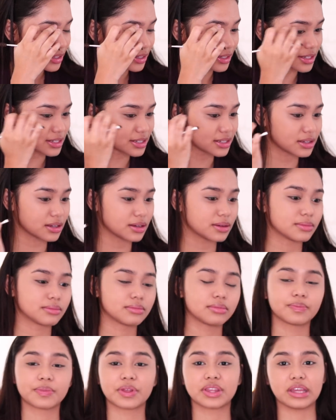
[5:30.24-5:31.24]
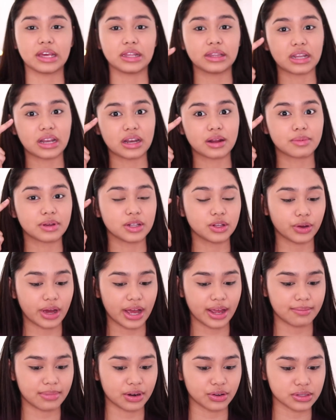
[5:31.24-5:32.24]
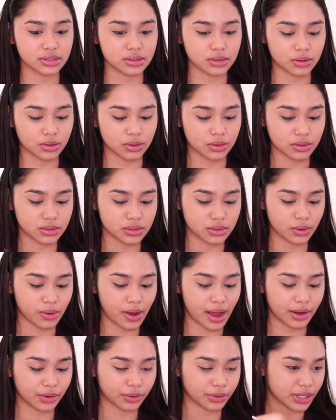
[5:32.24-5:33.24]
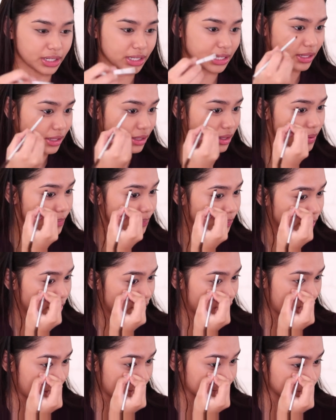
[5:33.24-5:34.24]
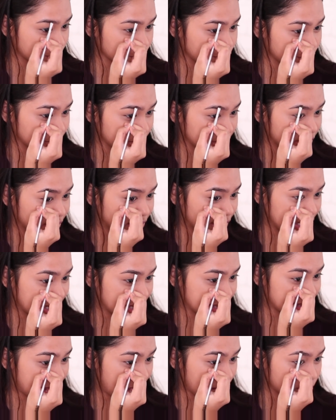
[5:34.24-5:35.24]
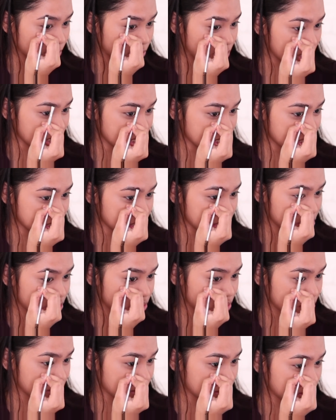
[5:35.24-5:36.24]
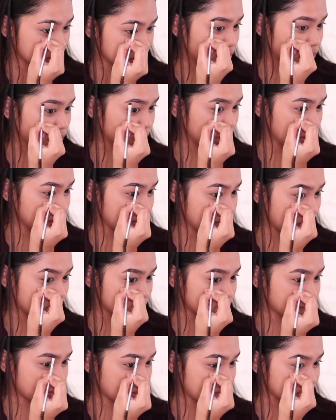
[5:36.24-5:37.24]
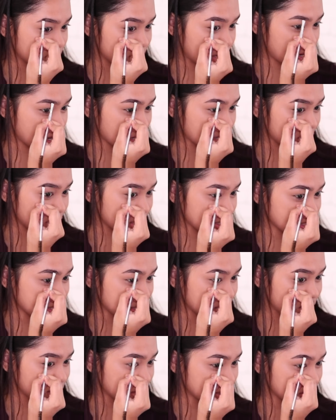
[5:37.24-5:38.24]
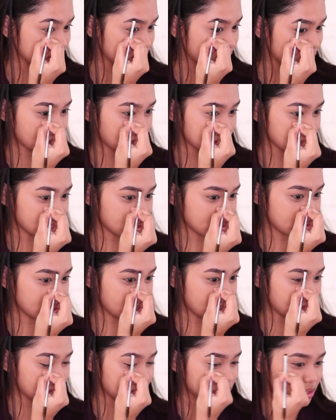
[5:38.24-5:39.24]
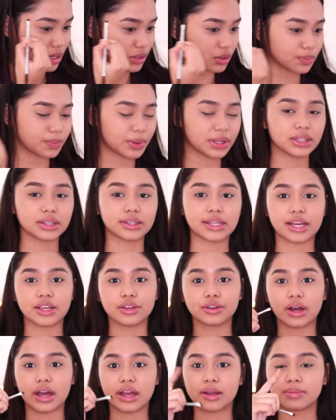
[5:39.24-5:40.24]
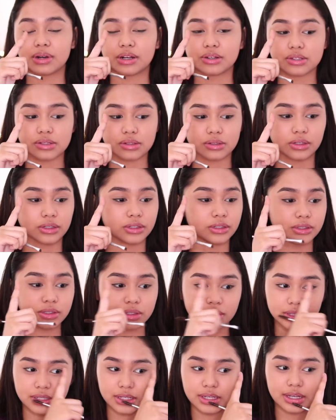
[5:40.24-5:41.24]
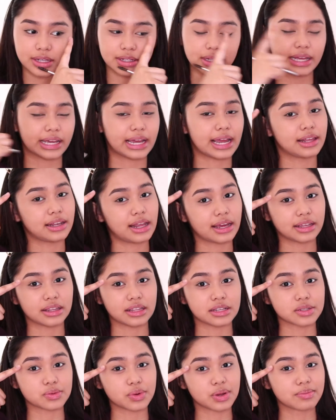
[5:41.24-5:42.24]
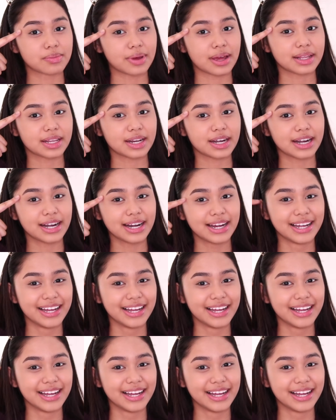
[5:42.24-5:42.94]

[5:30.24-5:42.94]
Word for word: Because um, thick na naman yung eyebrows ko. So I don't really have to fill it in that much. Only yung mga sparse areas. Kasi hindi rin masyado pantay yung eyebrows ko. Like, I like this one better.